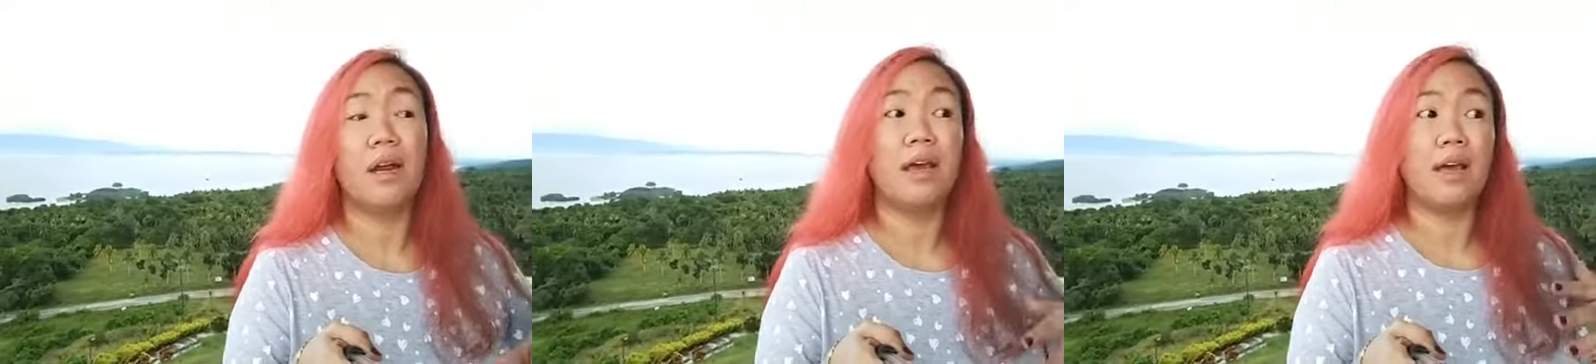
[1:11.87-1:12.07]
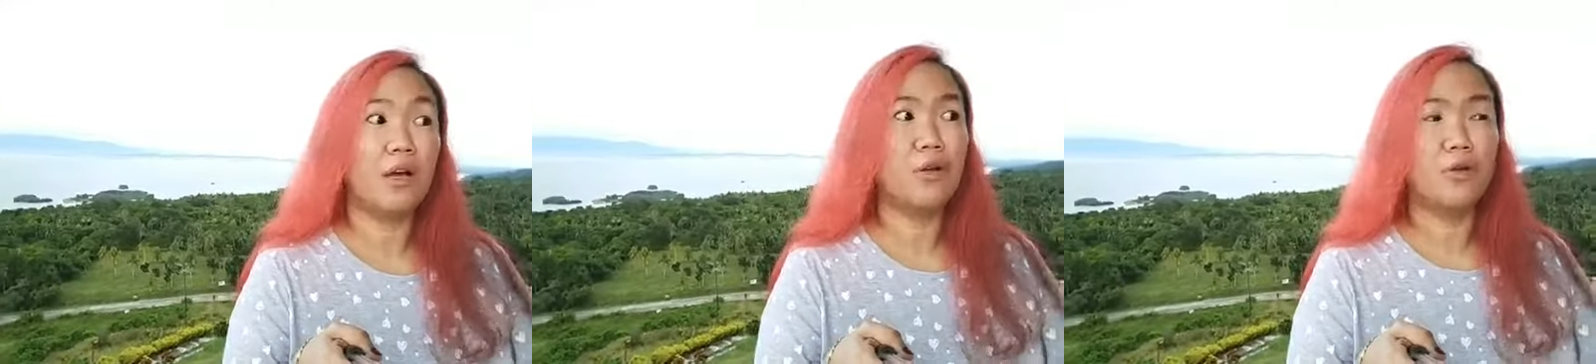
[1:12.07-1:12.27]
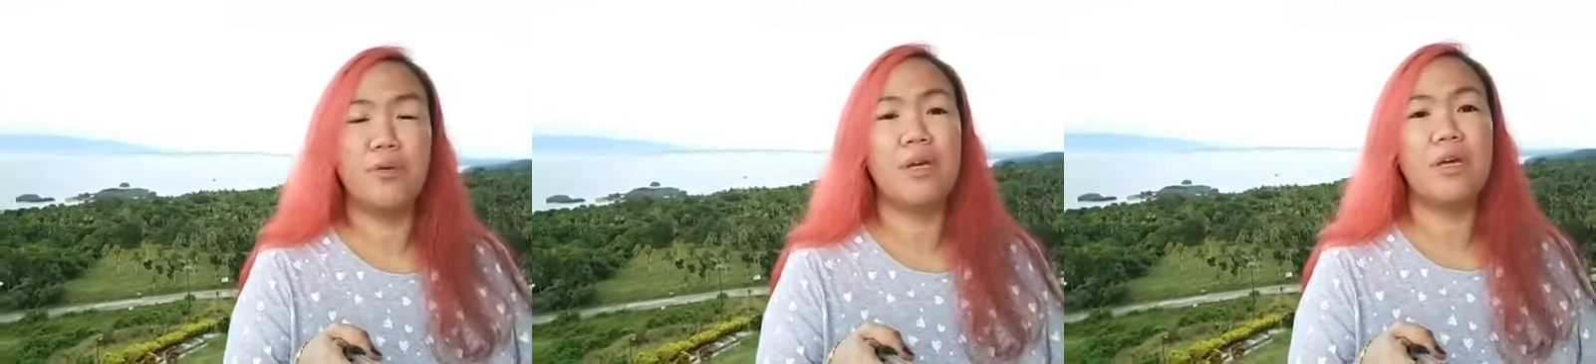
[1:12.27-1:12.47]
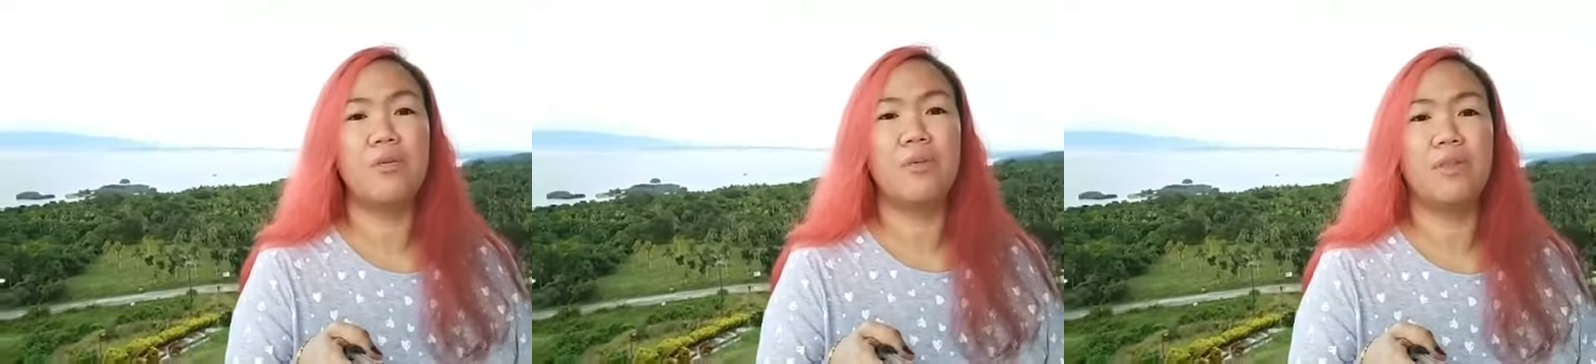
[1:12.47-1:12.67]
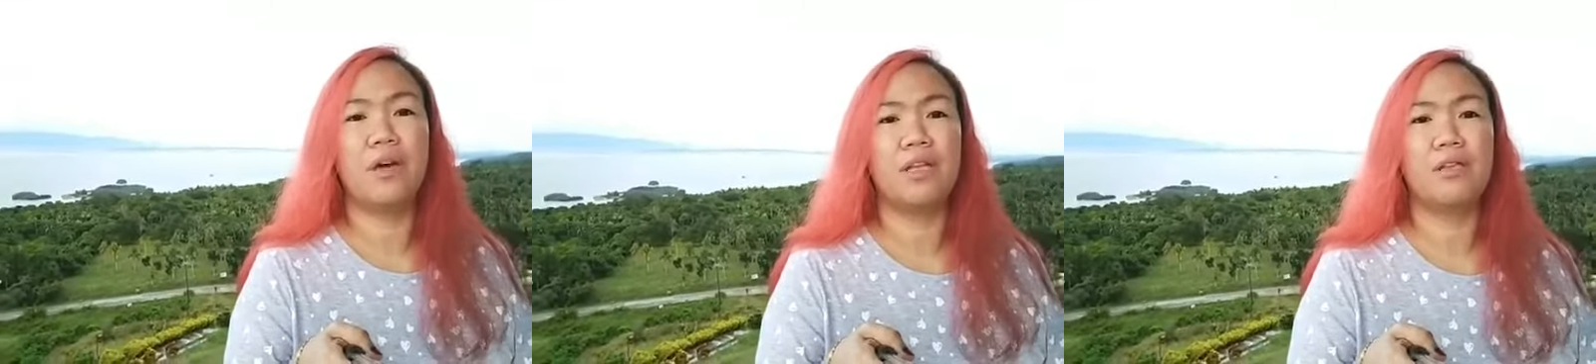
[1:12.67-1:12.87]
I agree
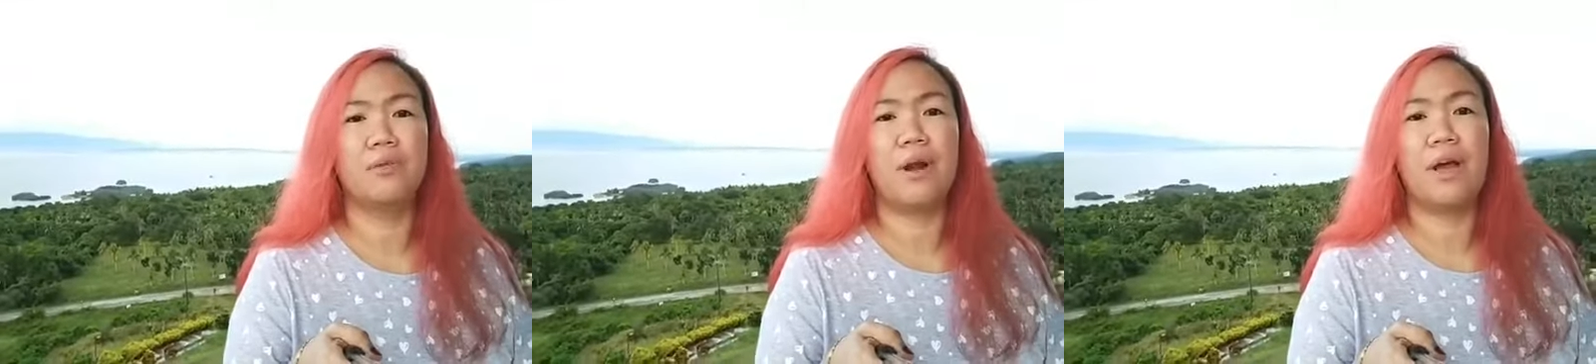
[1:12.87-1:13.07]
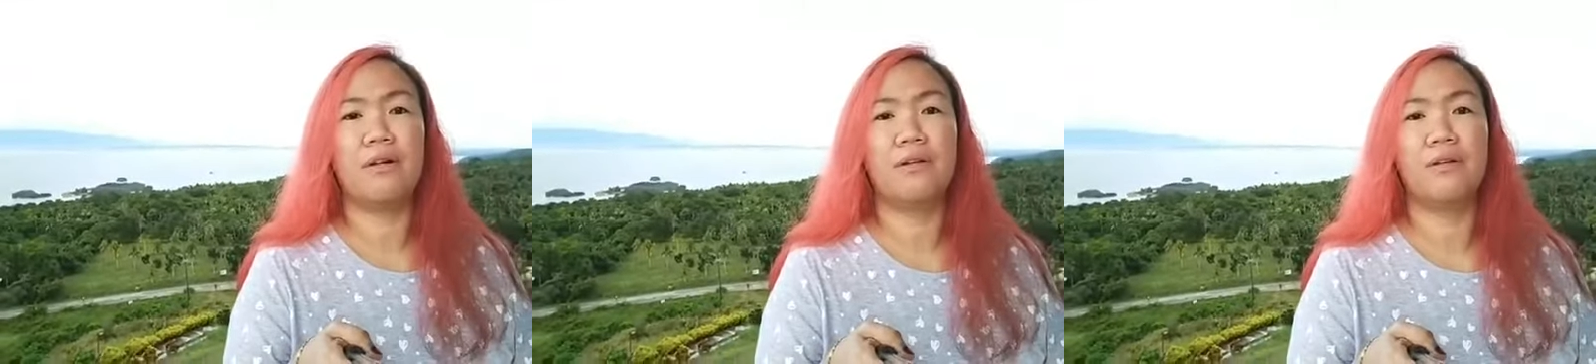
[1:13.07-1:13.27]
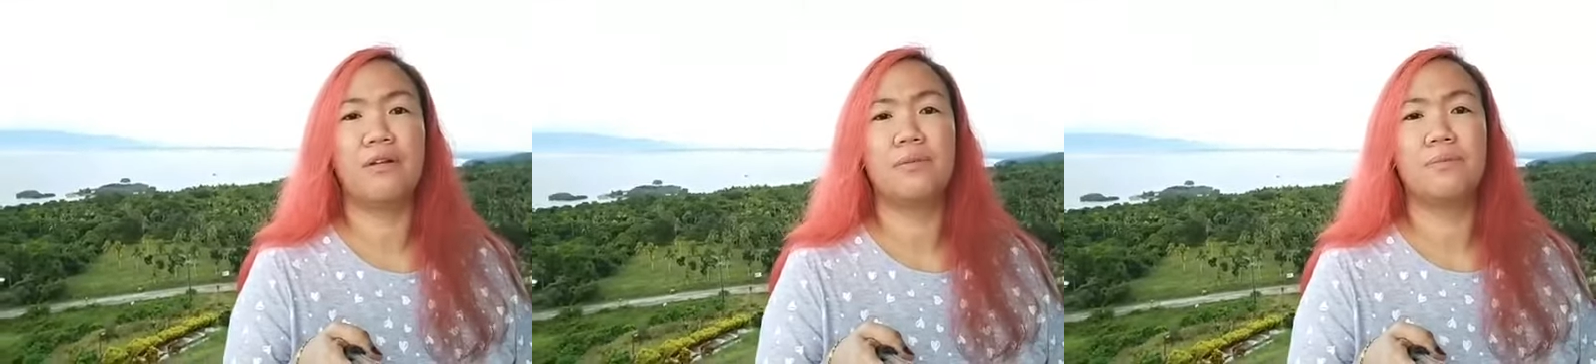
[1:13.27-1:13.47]
with that writer.